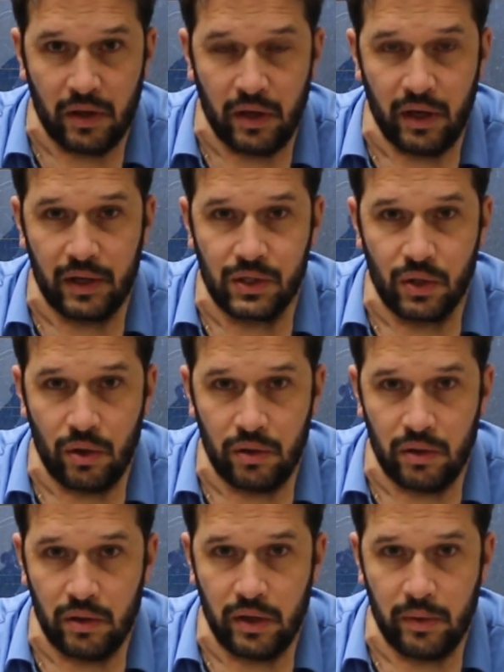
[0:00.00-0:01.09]

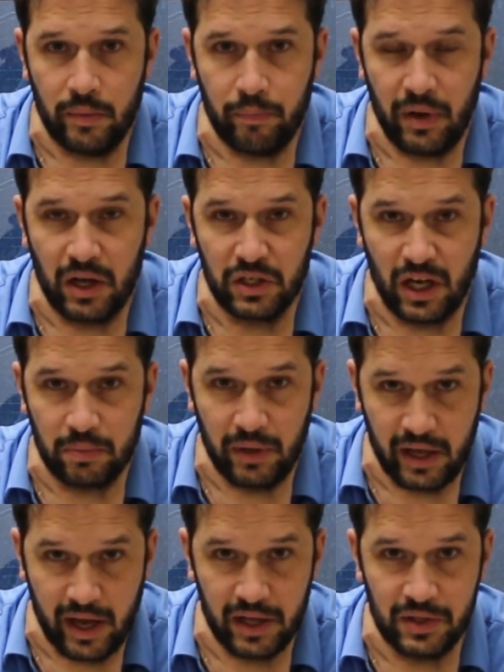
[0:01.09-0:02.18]
Yiratzon, Parashat
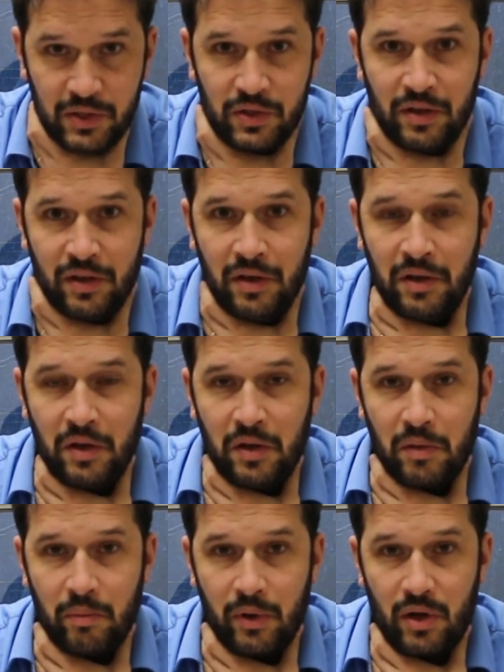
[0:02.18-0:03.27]
Miketz,
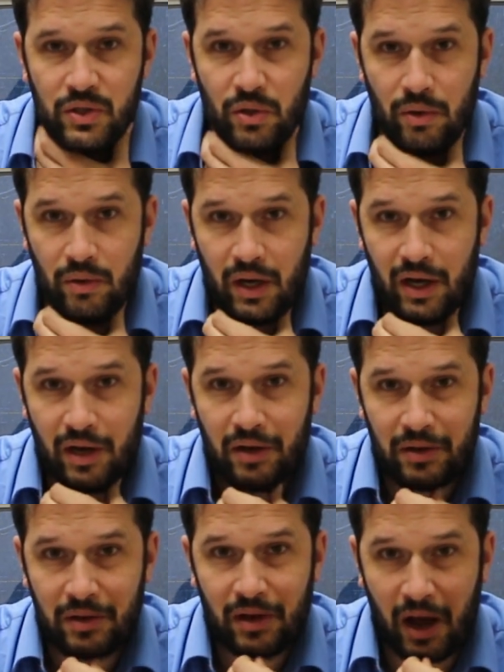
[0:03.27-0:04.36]
but also
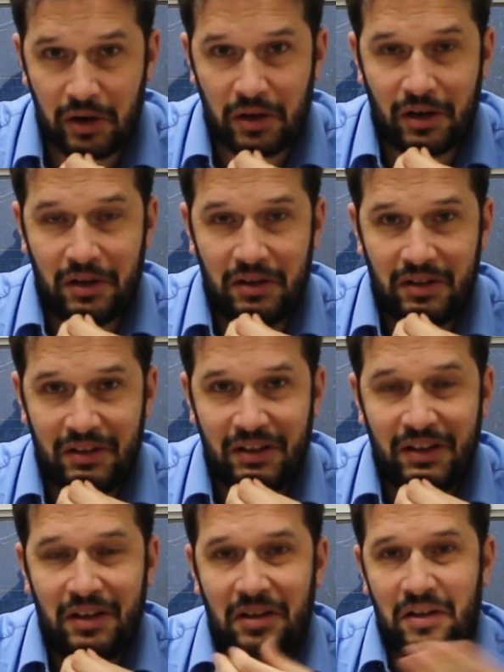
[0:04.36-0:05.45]
Chanukah.
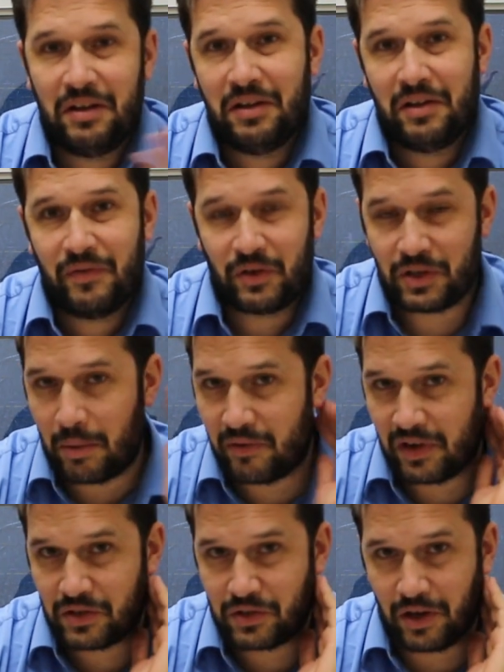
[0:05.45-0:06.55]
For some of
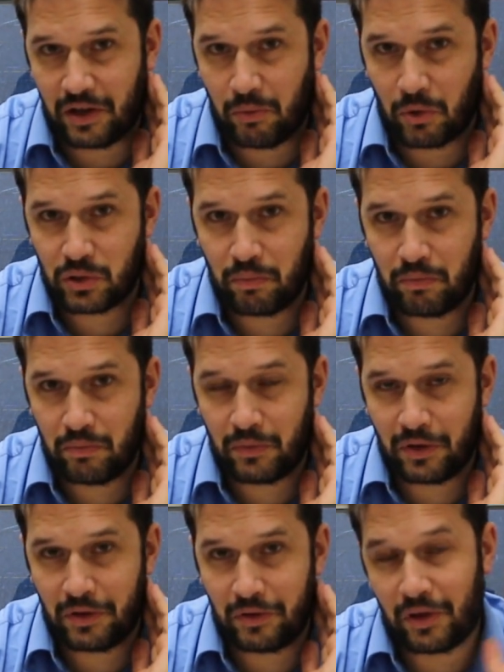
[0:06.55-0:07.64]
us, the most,
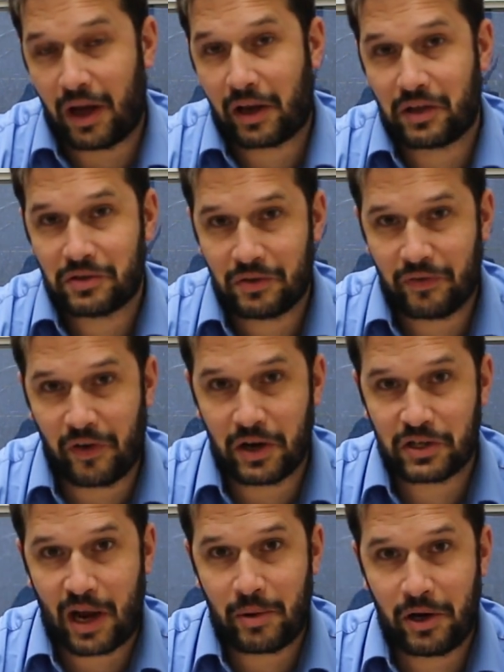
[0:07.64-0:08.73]

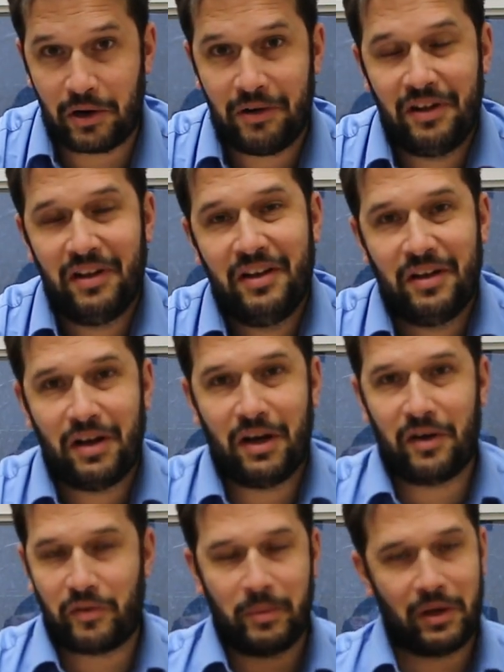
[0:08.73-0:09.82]
funnest time of year.
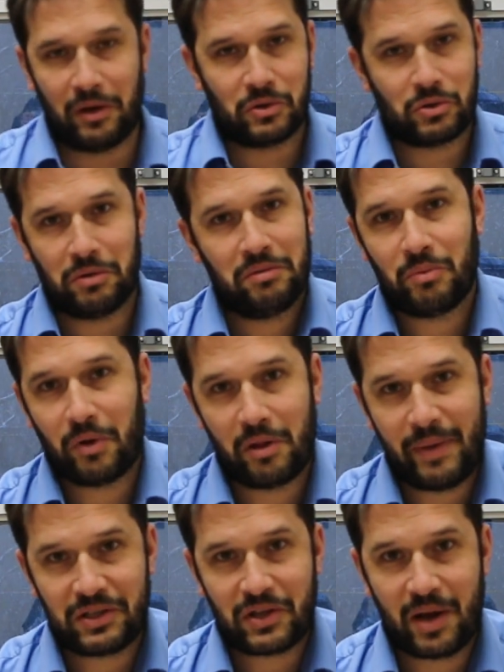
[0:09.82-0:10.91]
For me, also one of the
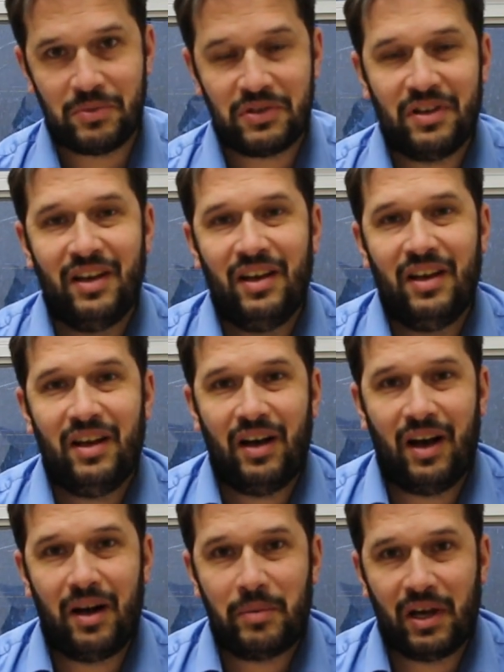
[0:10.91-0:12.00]
best times.
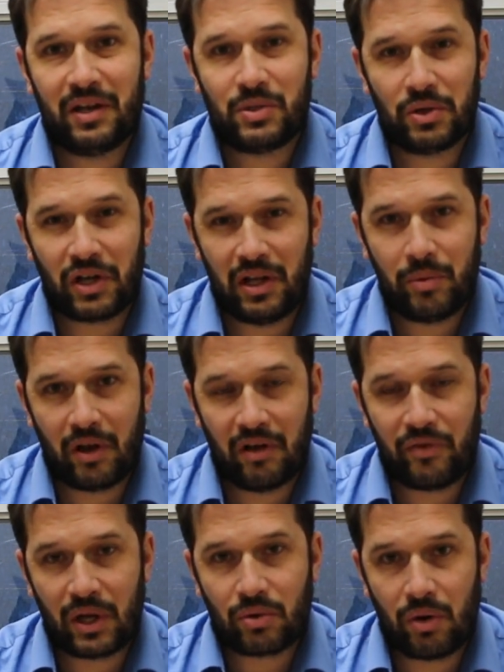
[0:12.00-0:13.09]
Yiratzon Shadim
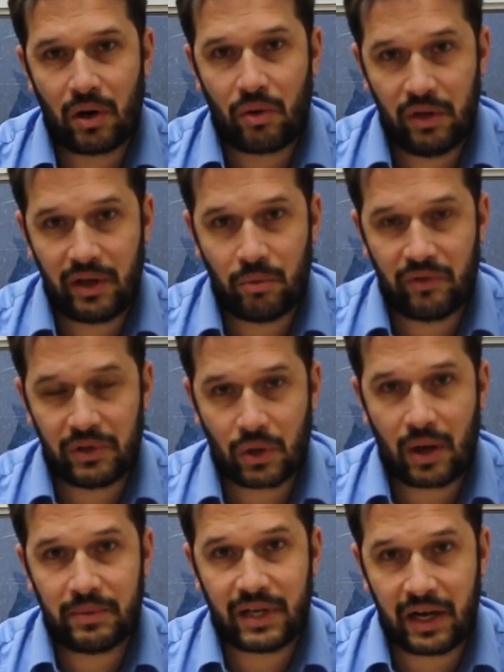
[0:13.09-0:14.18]
L'Refuat Kol HaCholim
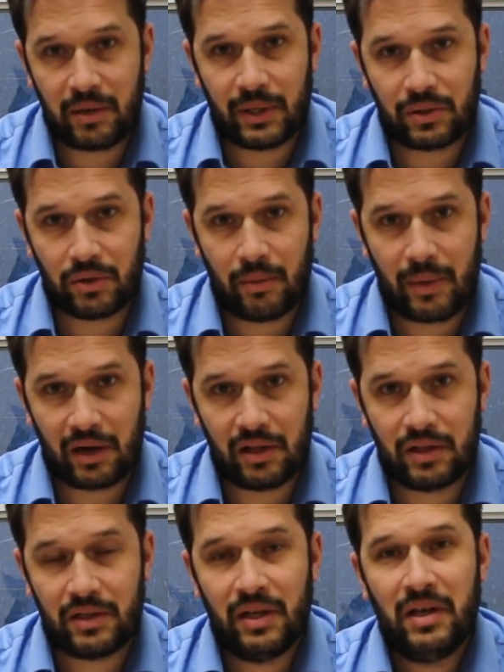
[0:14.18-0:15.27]
U'V'Docham Tanya Bat Hodo
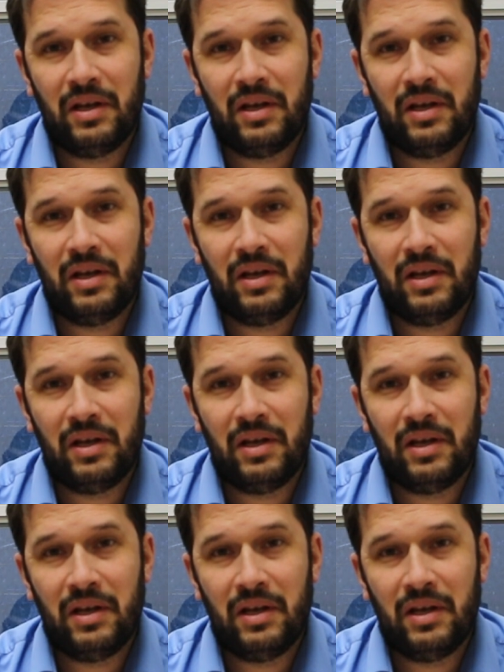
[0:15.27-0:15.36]
Magdit